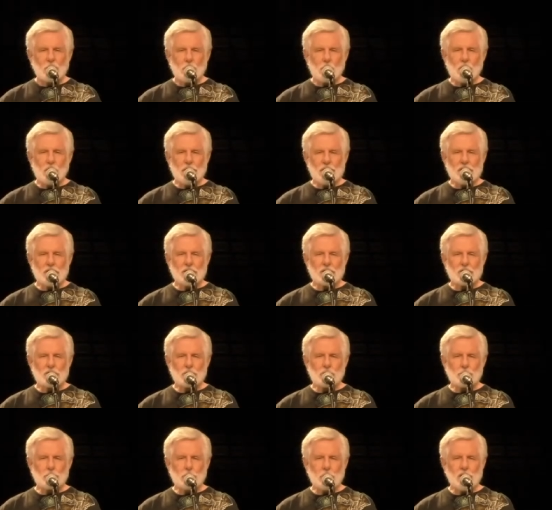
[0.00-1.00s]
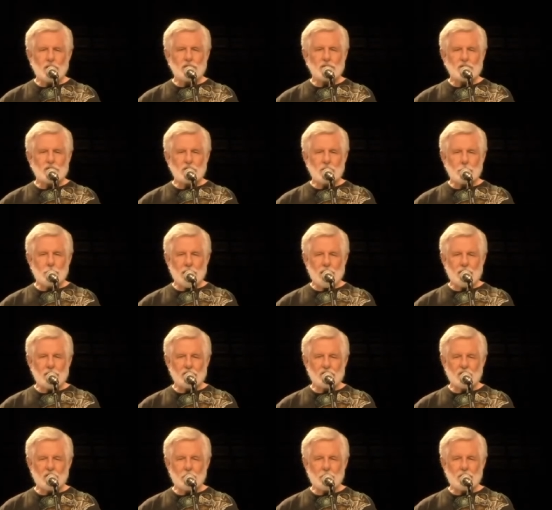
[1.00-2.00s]
well, they do play steel
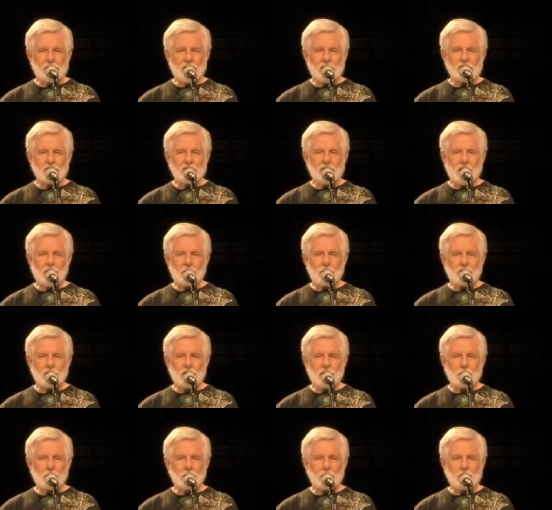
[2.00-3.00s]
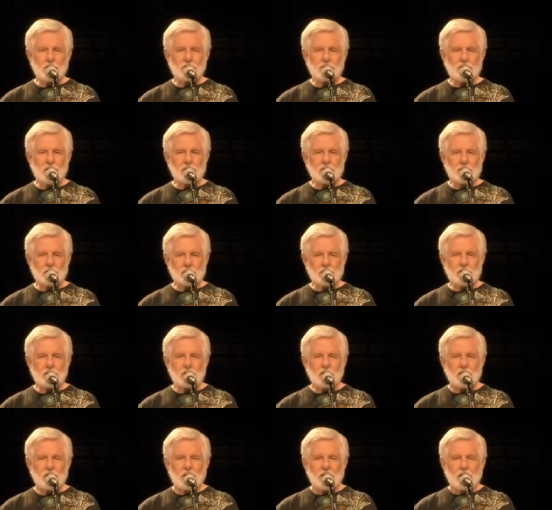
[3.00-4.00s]
pans there, but that's not where they were invented.
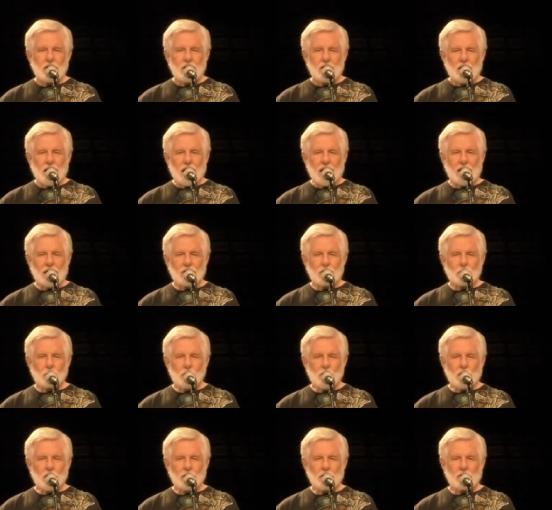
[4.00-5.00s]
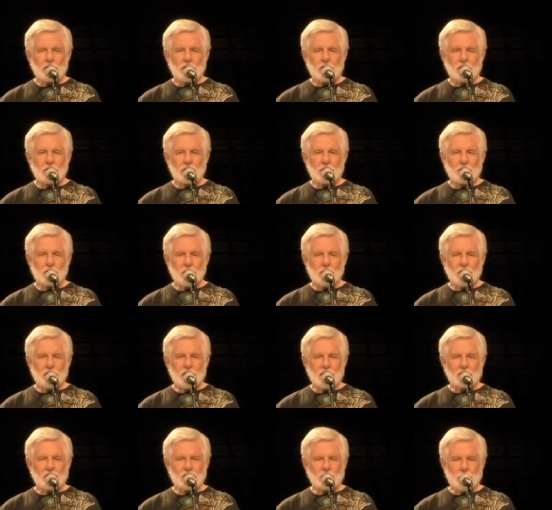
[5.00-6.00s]
And another thing
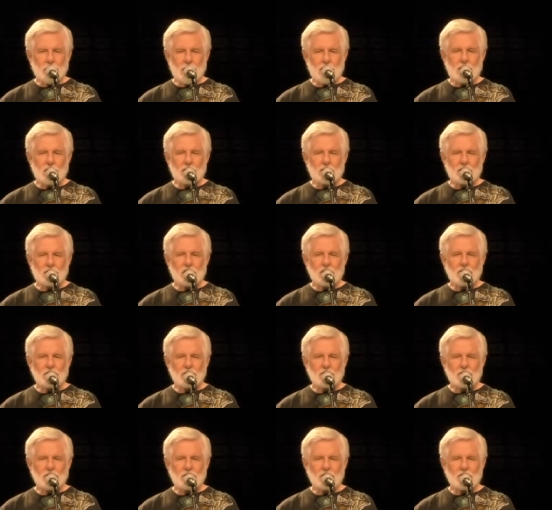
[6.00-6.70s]
that Jamaica did